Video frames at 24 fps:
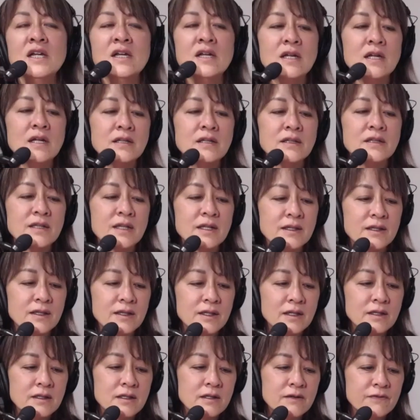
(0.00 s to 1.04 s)
It's that
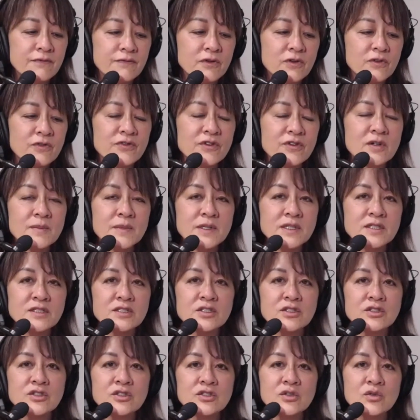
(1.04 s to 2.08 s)
sense of fulfillment
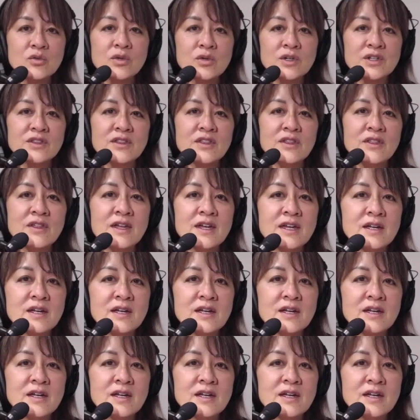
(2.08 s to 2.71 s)
to do what they